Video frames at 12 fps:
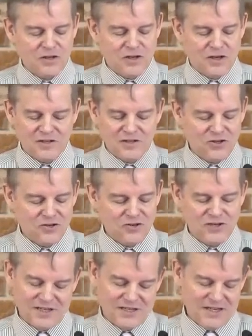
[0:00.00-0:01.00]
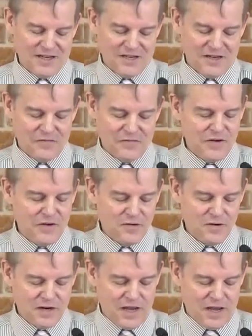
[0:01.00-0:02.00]
uncertainty, of
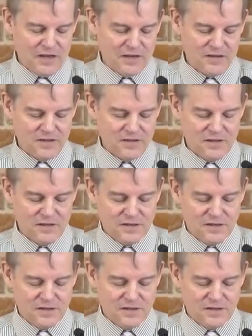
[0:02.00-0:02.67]
fear and angst,